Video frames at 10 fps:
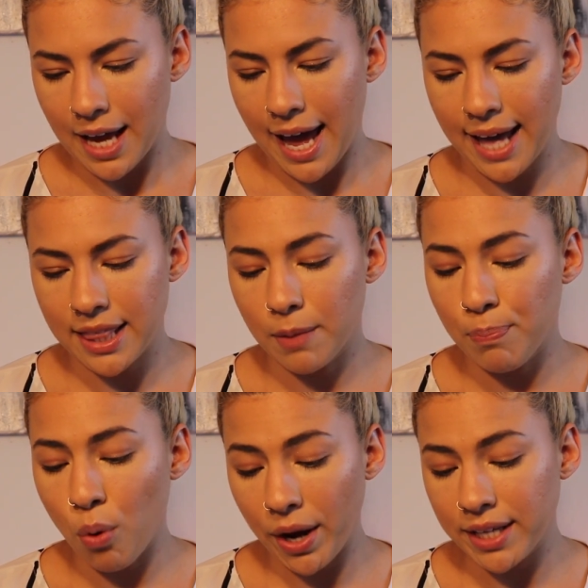And the
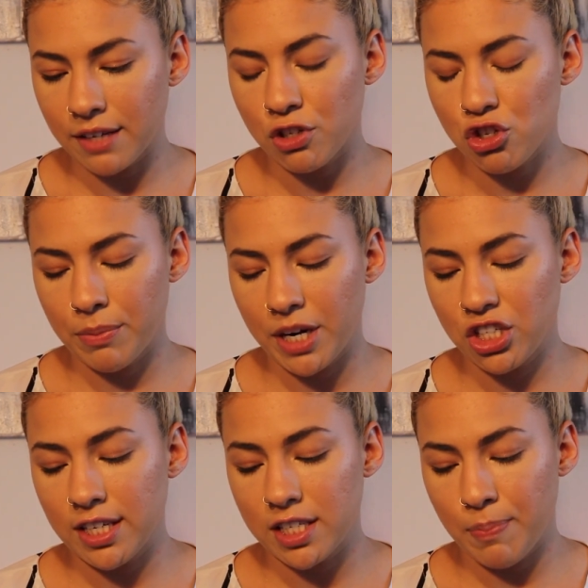point of
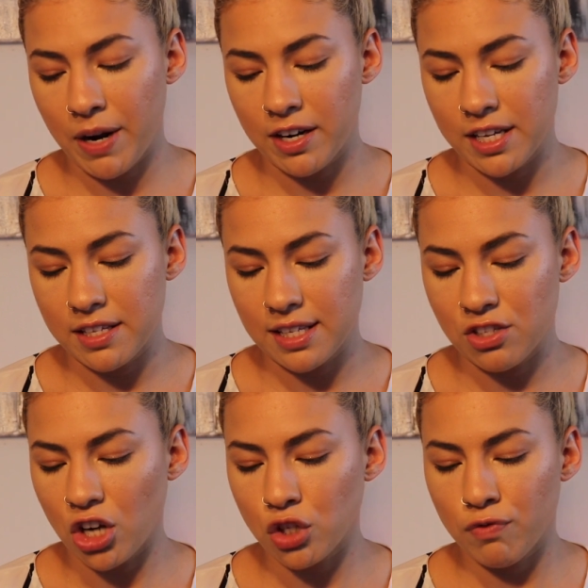Discrimination and Disparities
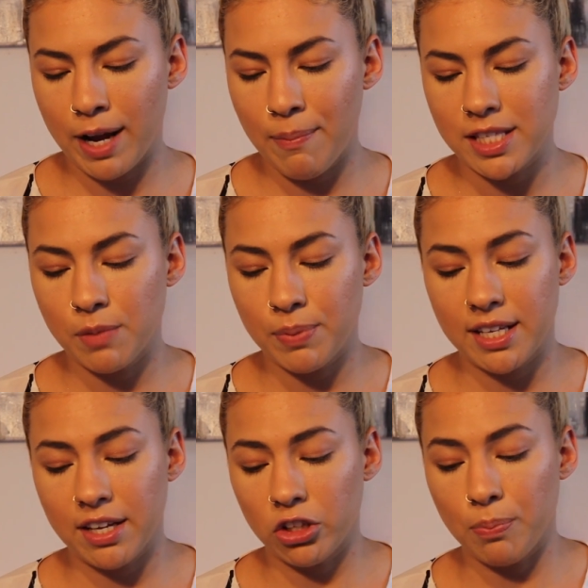is not to recommend some
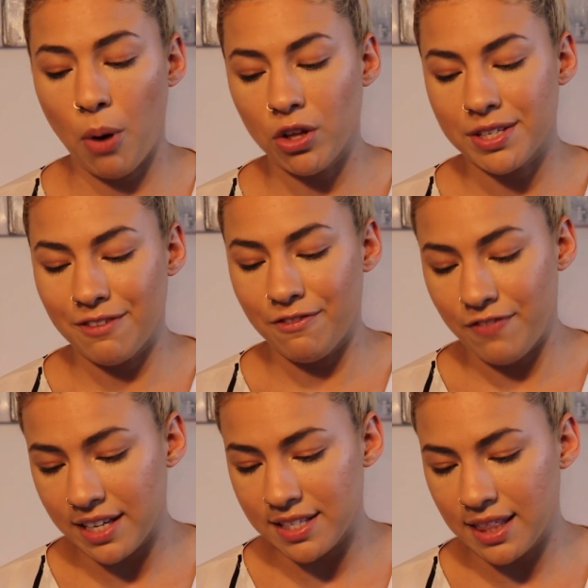particular policy
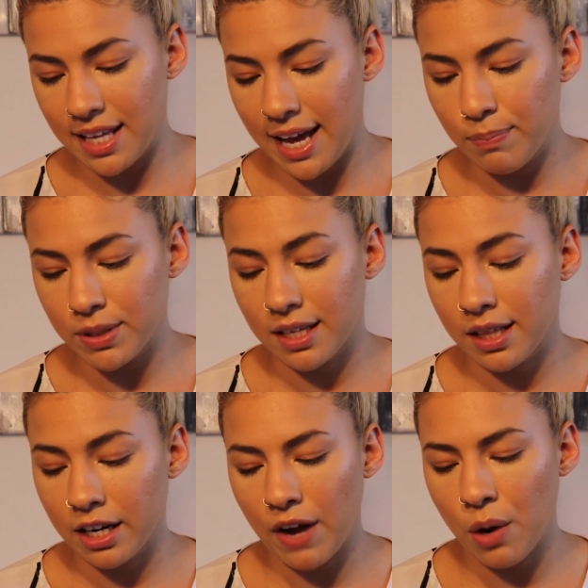fix at the end, but to
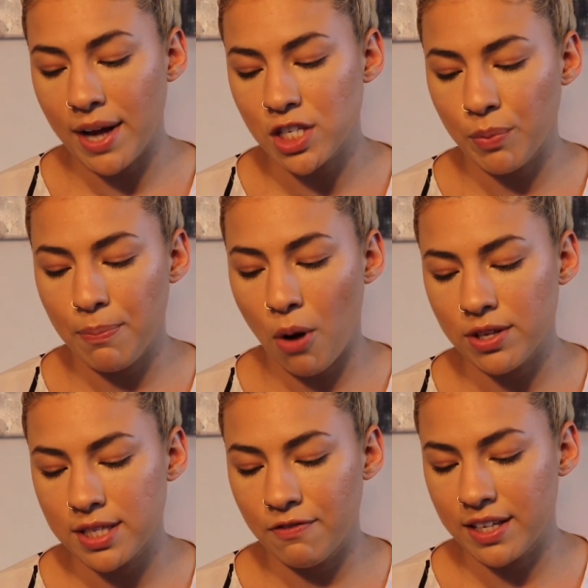clarify why so many
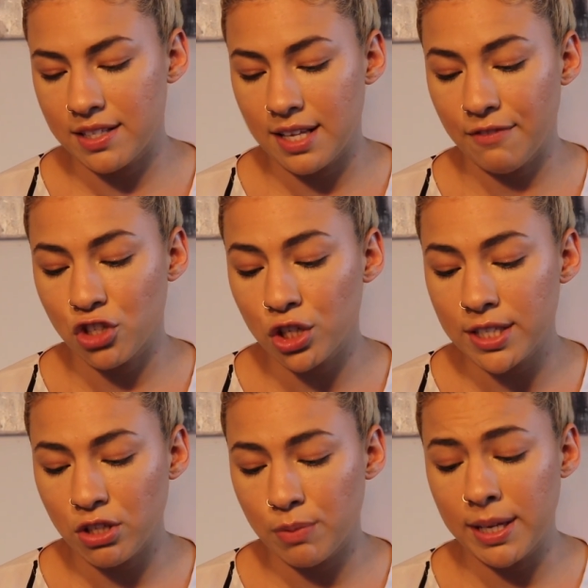policy fixes have
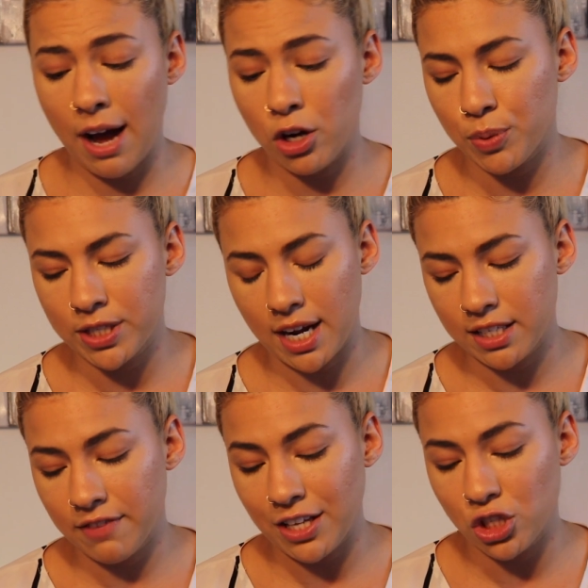turned out to be
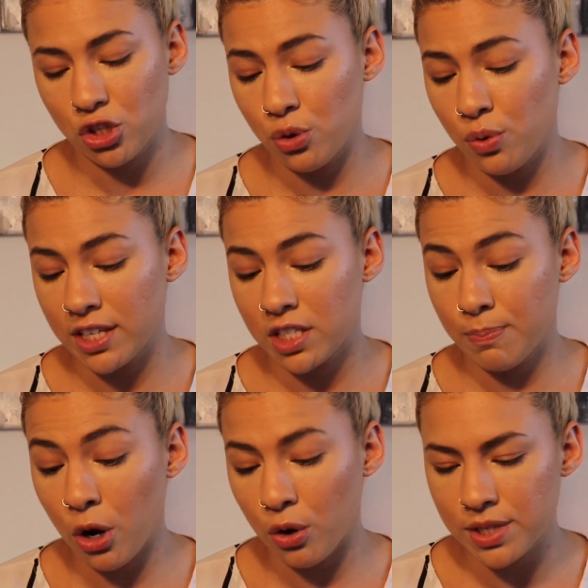counterproductive and to
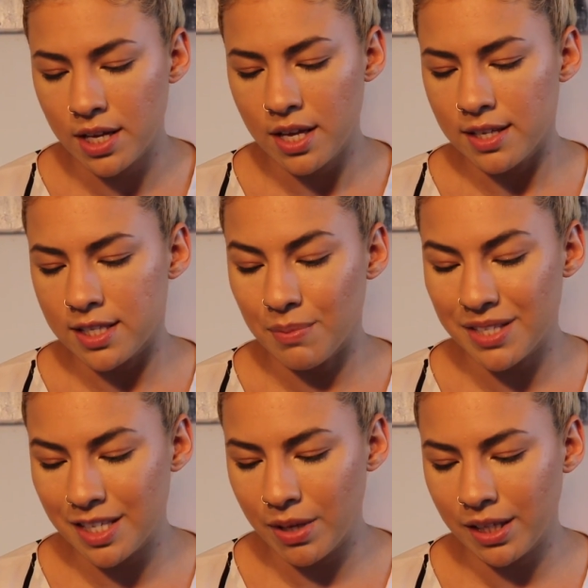expose some
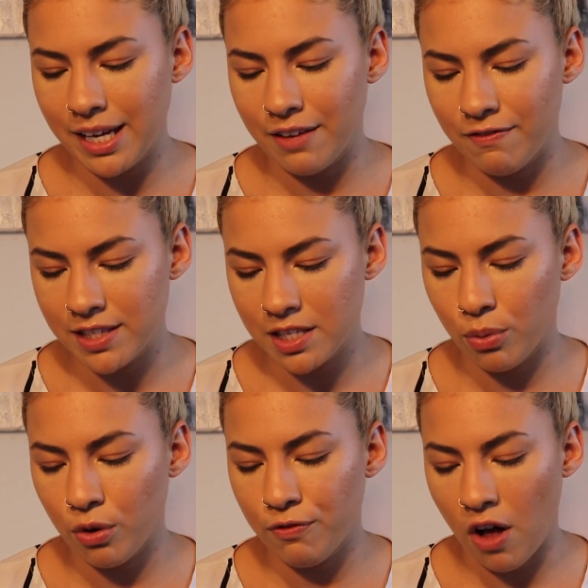seemingly
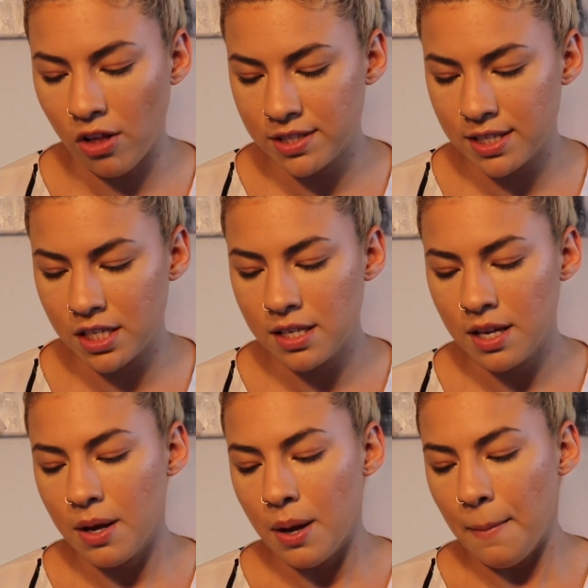invincible fallacies
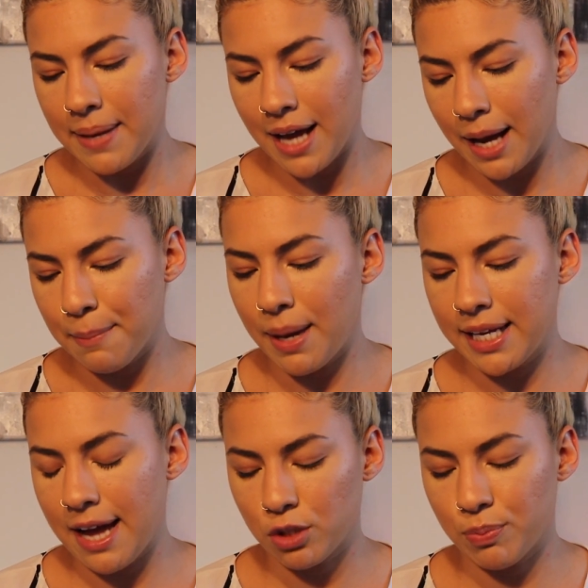behind
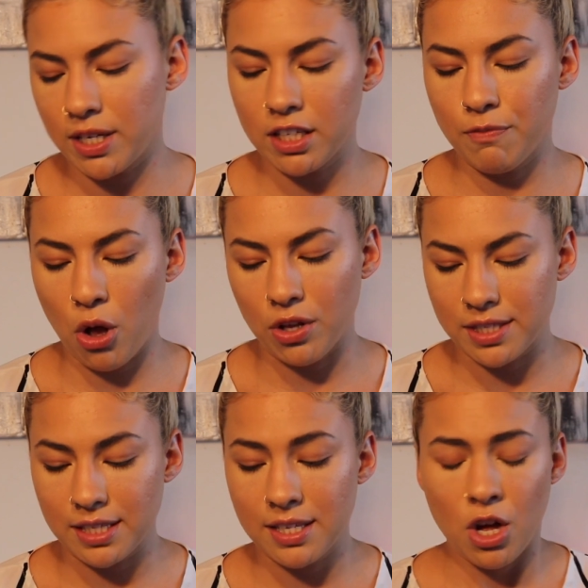many counterproductive
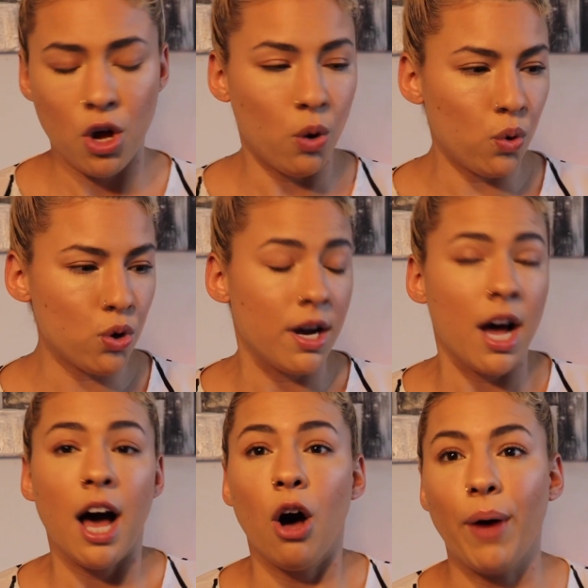policies. Whew.
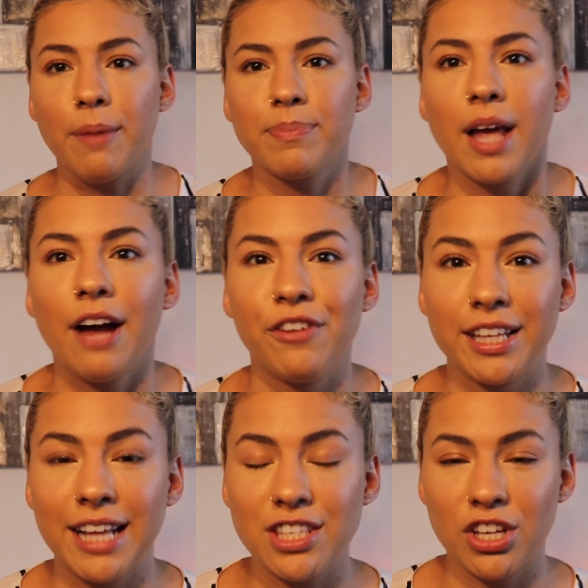Okay, I feel
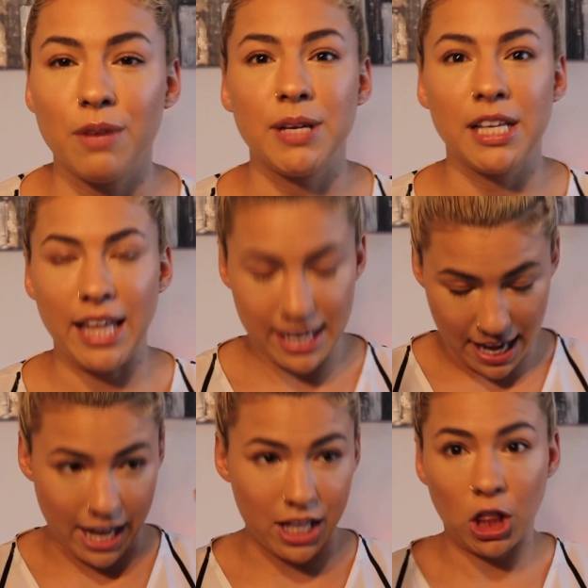like that's gonna be like
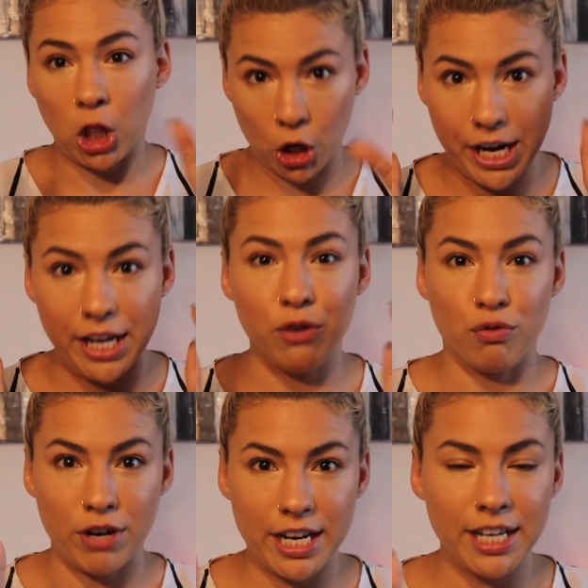a
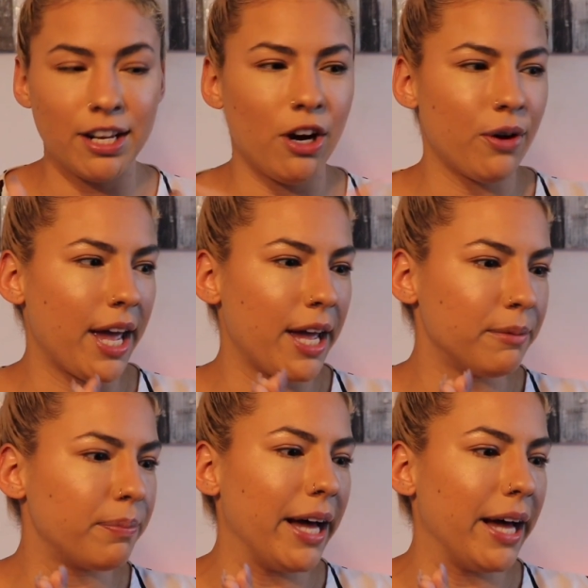learning read, okay?